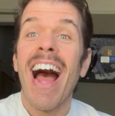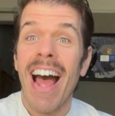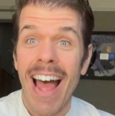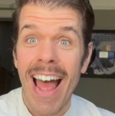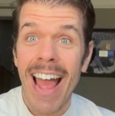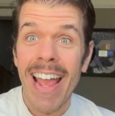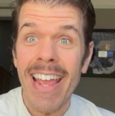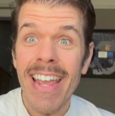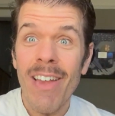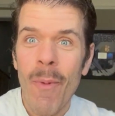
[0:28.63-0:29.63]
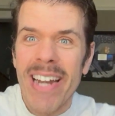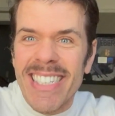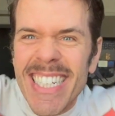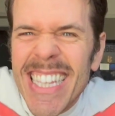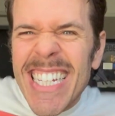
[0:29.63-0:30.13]
I went
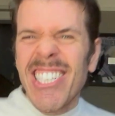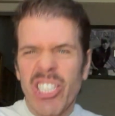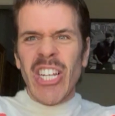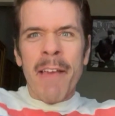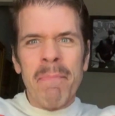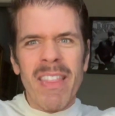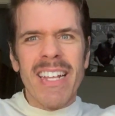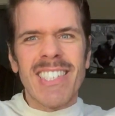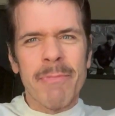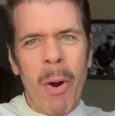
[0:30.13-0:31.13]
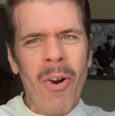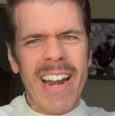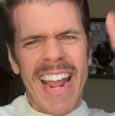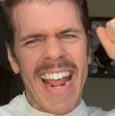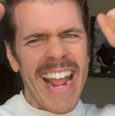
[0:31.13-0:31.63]
to the gym this
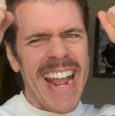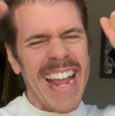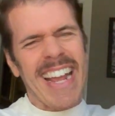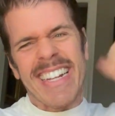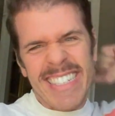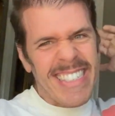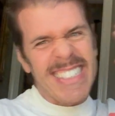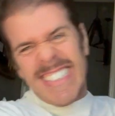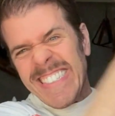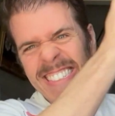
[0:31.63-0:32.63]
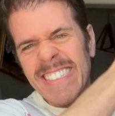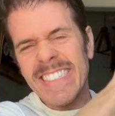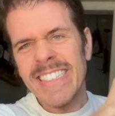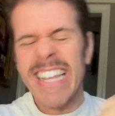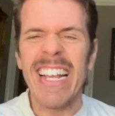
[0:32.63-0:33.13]
morning.
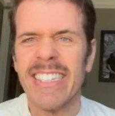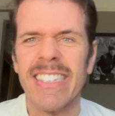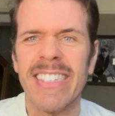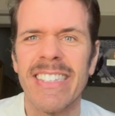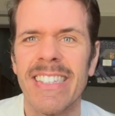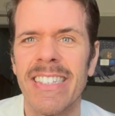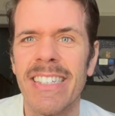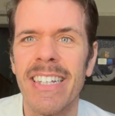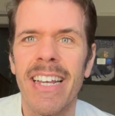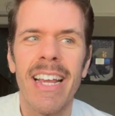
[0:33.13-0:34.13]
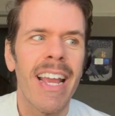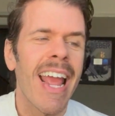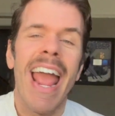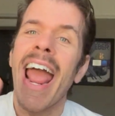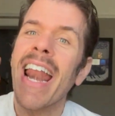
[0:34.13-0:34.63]
Yes.
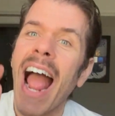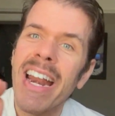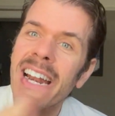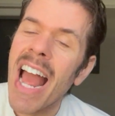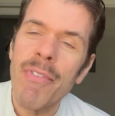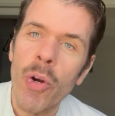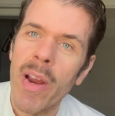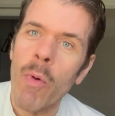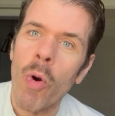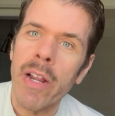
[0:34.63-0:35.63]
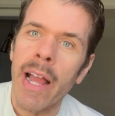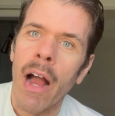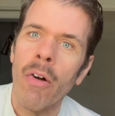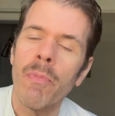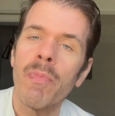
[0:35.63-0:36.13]
And I didn't have a great
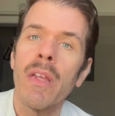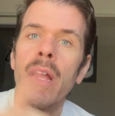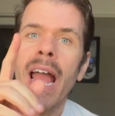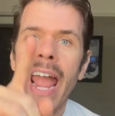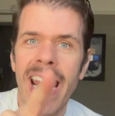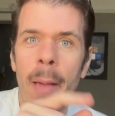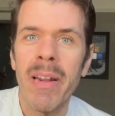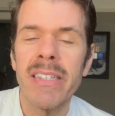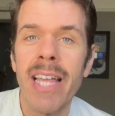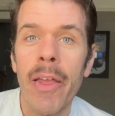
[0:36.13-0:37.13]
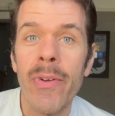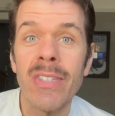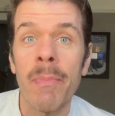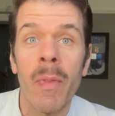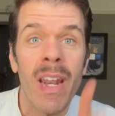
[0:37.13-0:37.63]
workout. And I'm going to tell you
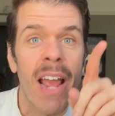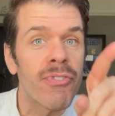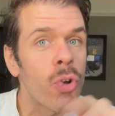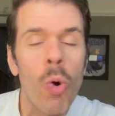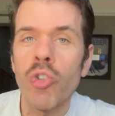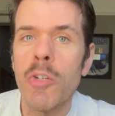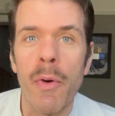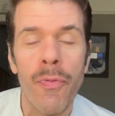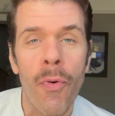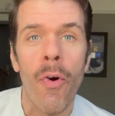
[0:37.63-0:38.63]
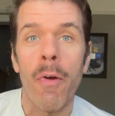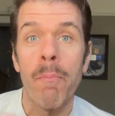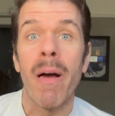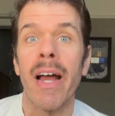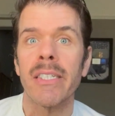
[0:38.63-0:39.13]
something that I've told you before,
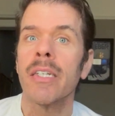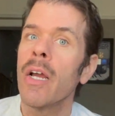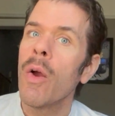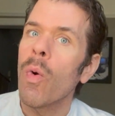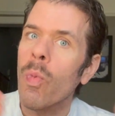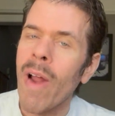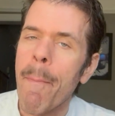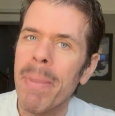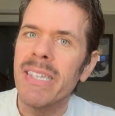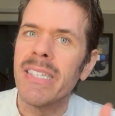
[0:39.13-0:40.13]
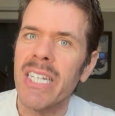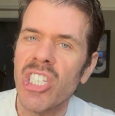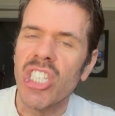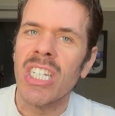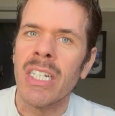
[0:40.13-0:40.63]
but
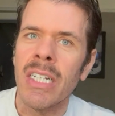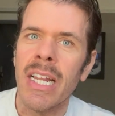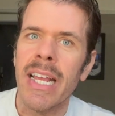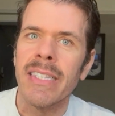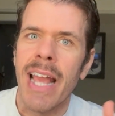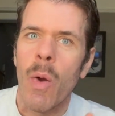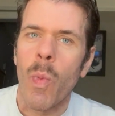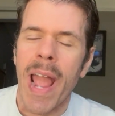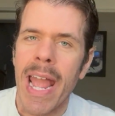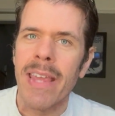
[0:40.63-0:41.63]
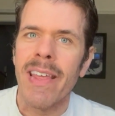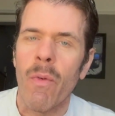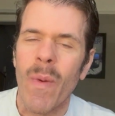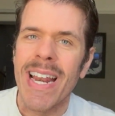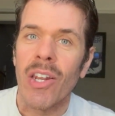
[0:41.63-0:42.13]
repetition is a way that
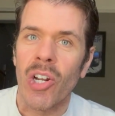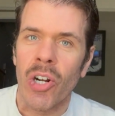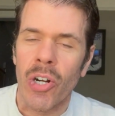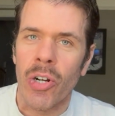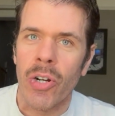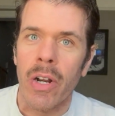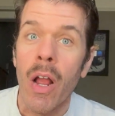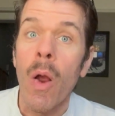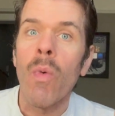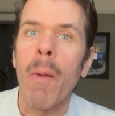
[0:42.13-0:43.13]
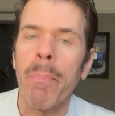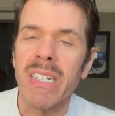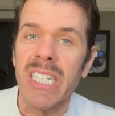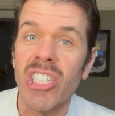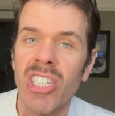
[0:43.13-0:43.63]
we learn.
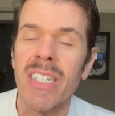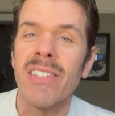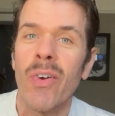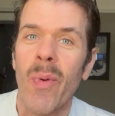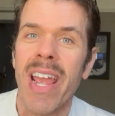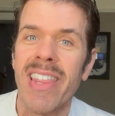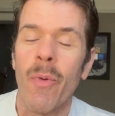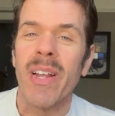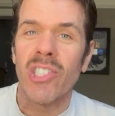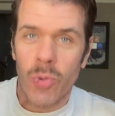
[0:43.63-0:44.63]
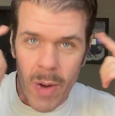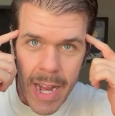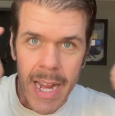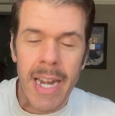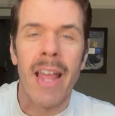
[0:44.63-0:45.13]
Repetition is the way that we
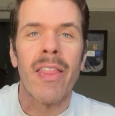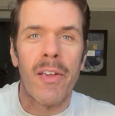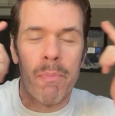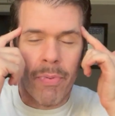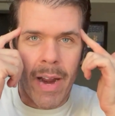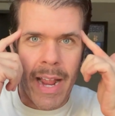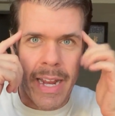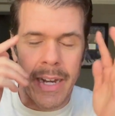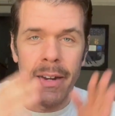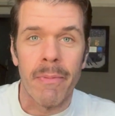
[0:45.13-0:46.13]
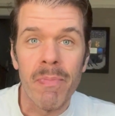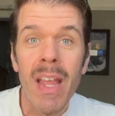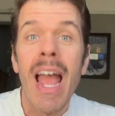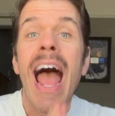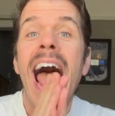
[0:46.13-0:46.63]
train the brain.
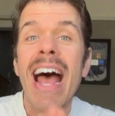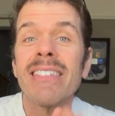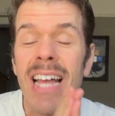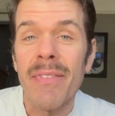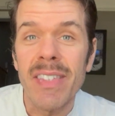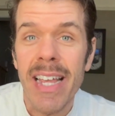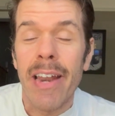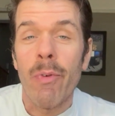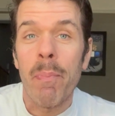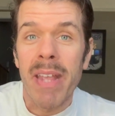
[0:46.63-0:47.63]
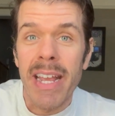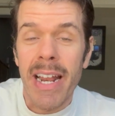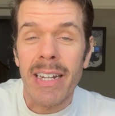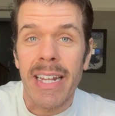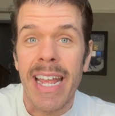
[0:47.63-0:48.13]
As I've said
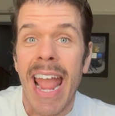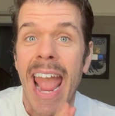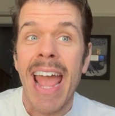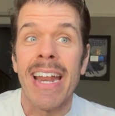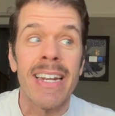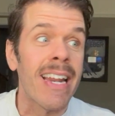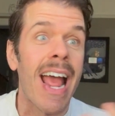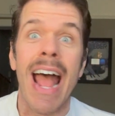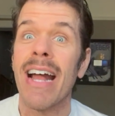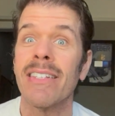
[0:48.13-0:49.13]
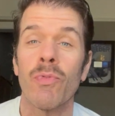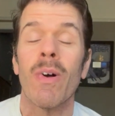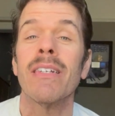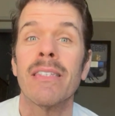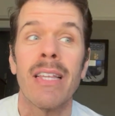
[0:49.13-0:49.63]
repeatedly, and as
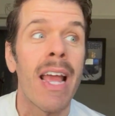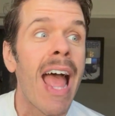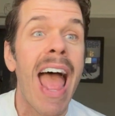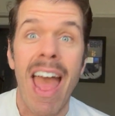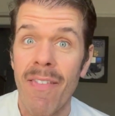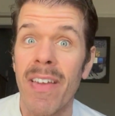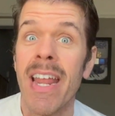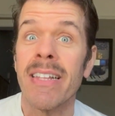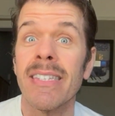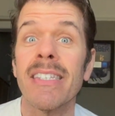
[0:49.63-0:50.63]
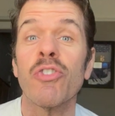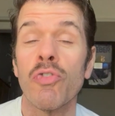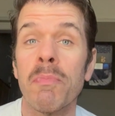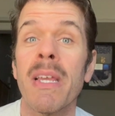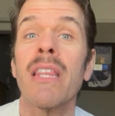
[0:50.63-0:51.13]
was evidenced
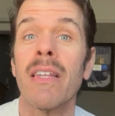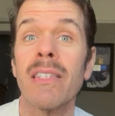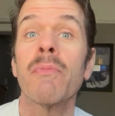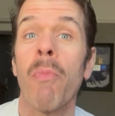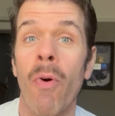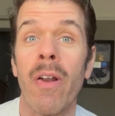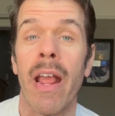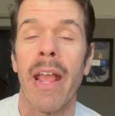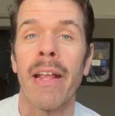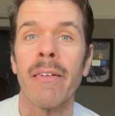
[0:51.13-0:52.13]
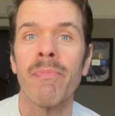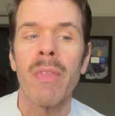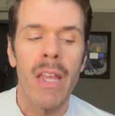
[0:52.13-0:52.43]
to me this morning,